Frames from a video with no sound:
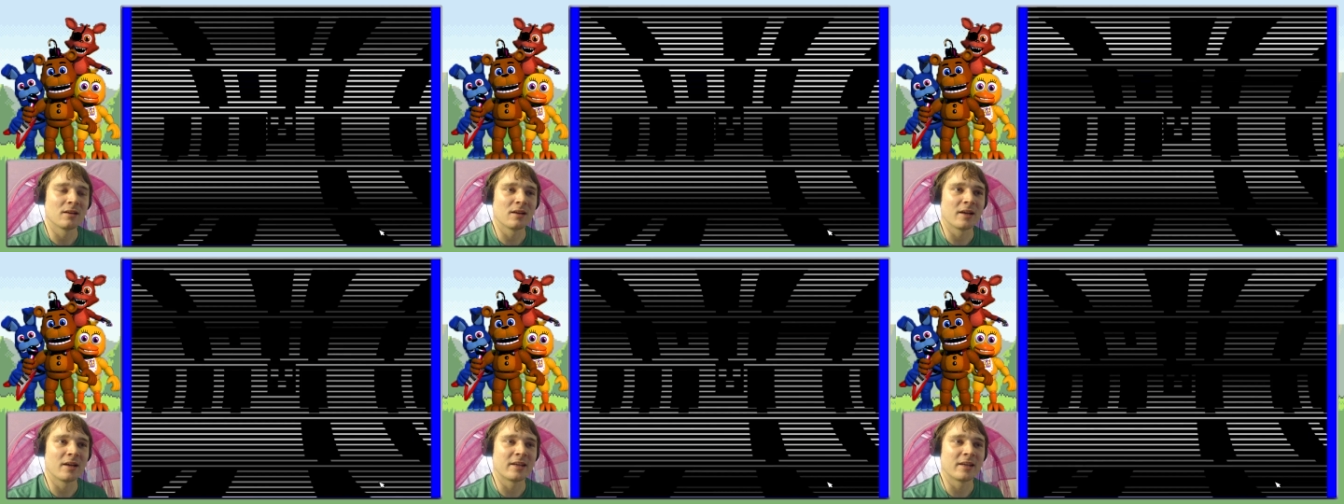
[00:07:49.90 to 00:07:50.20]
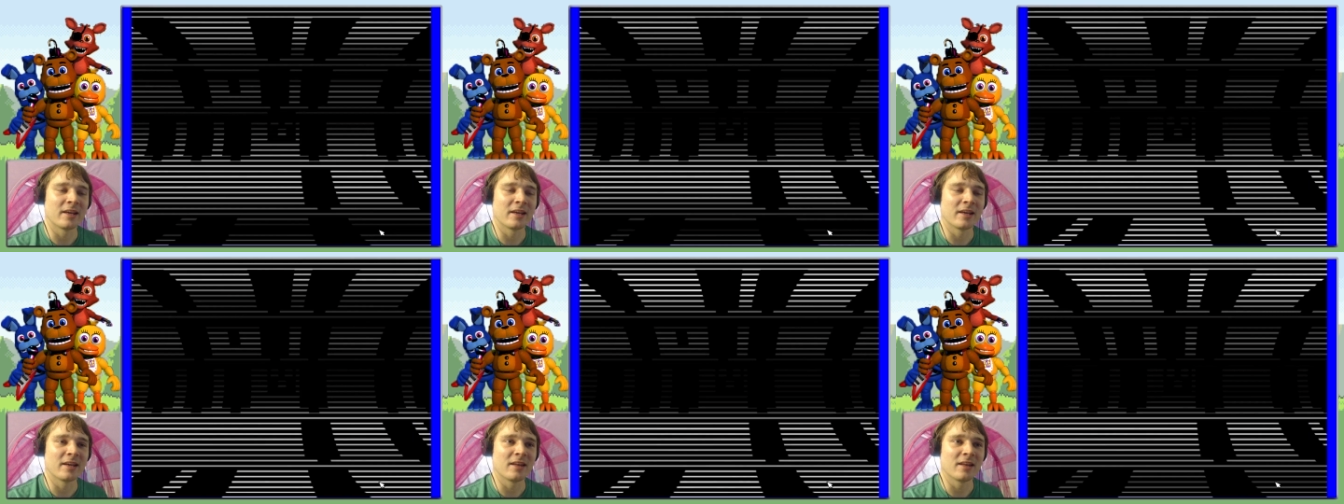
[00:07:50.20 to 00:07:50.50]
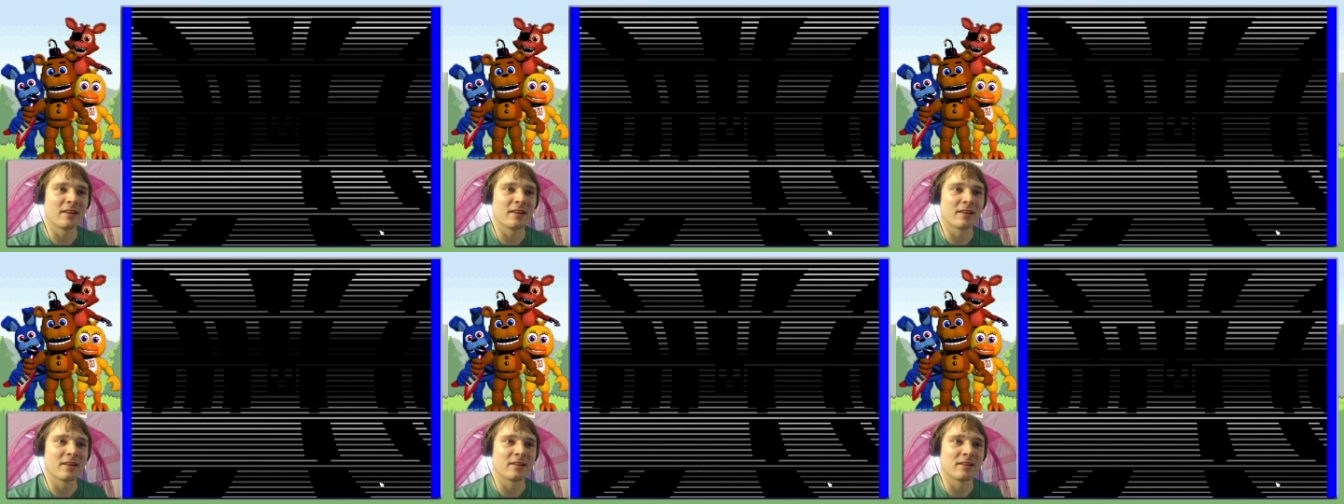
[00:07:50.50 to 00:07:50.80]
I can't get
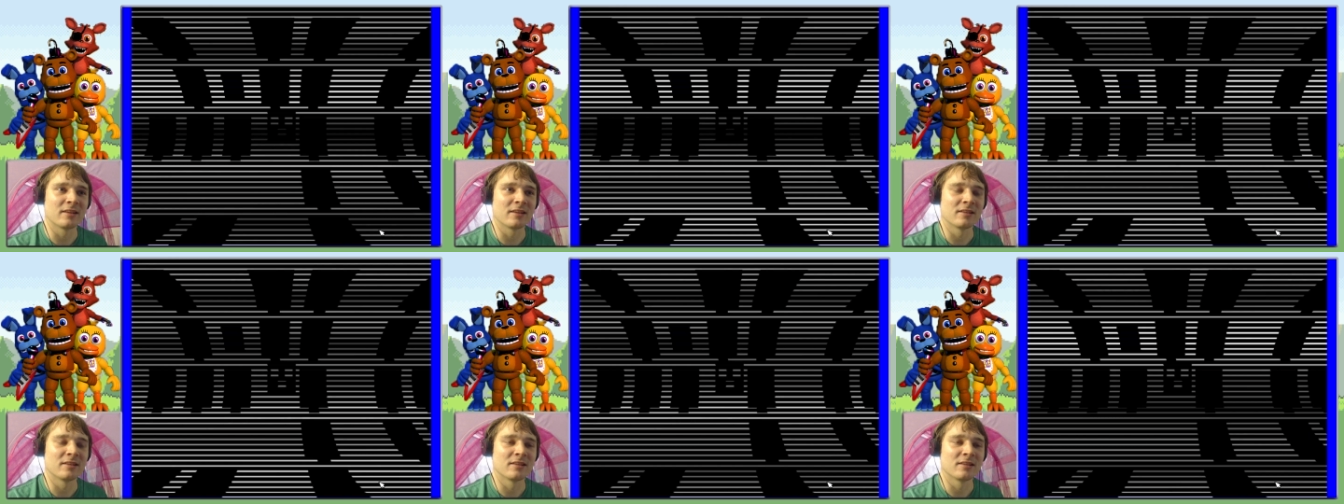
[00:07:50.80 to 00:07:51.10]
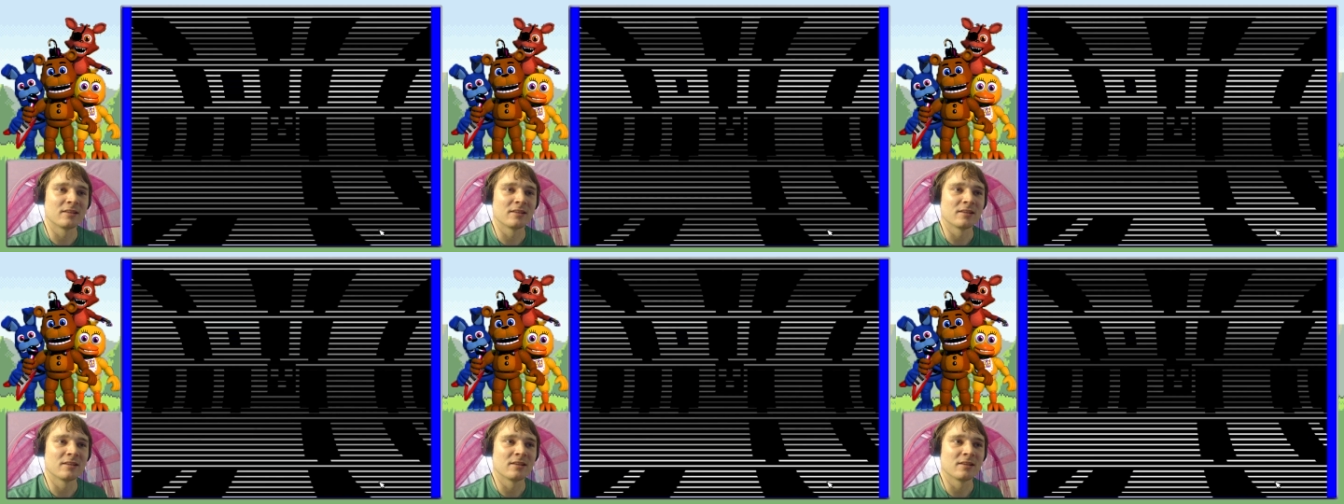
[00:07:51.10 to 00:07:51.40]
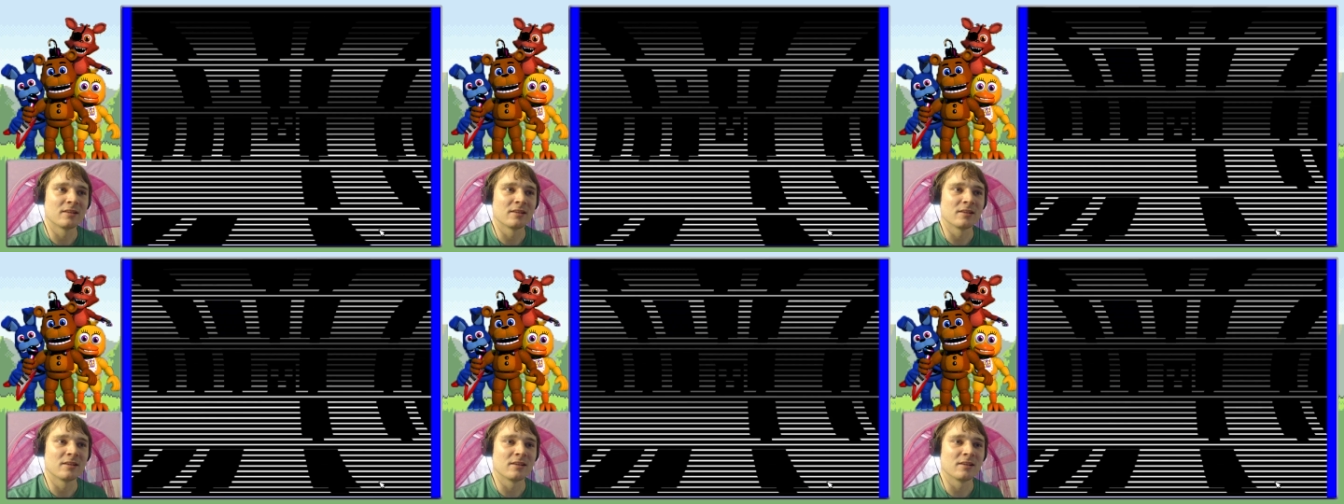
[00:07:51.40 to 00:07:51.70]
in that thing.
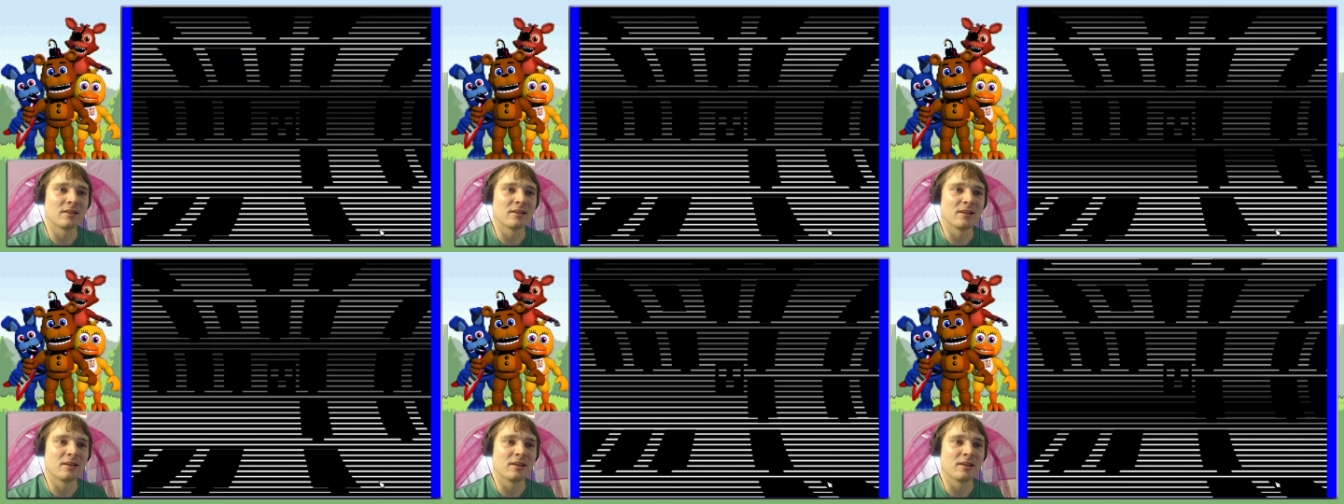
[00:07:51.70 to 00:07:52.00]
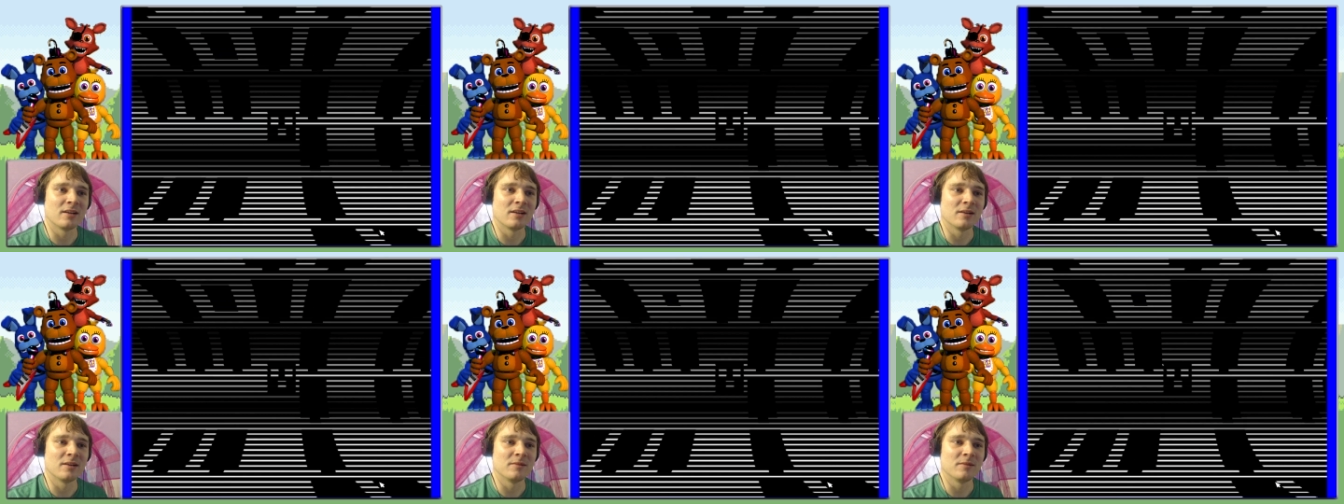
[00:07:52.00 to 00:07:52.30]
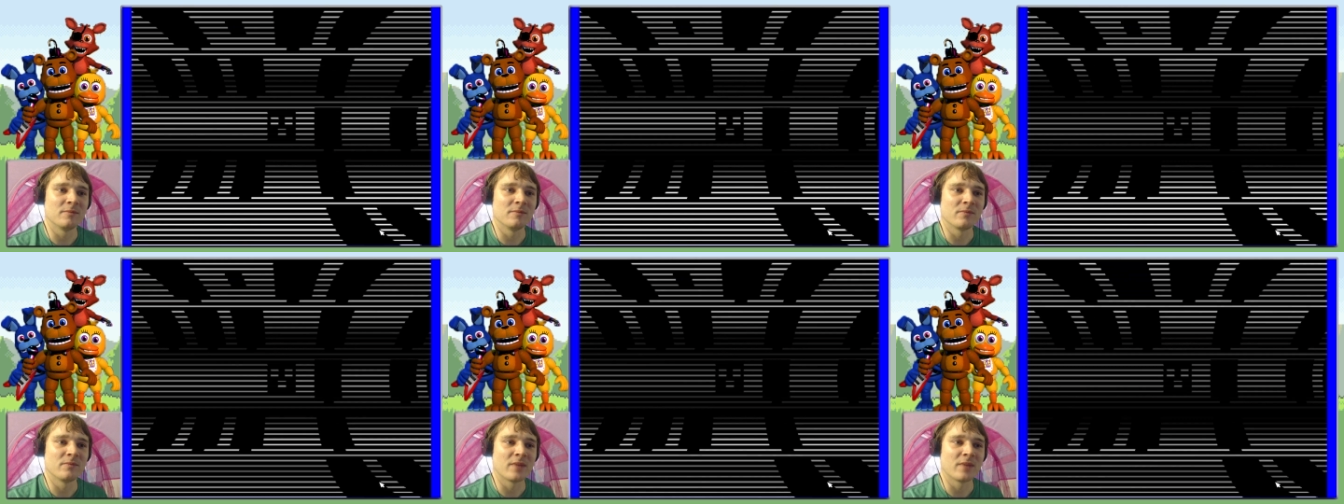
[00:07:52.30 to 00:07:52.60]

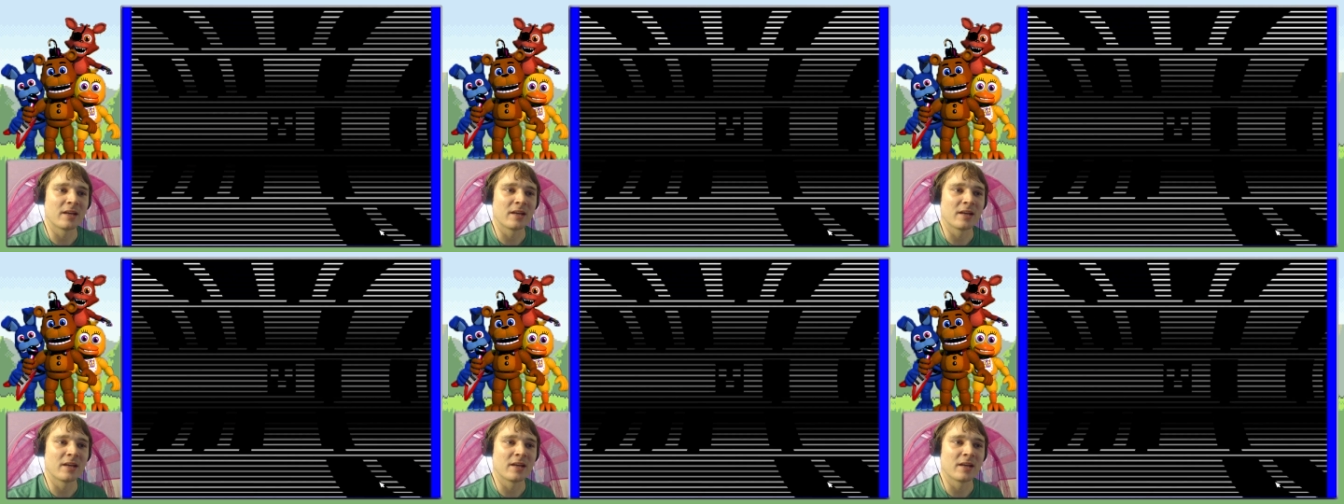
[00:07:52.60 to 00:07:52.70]
Um,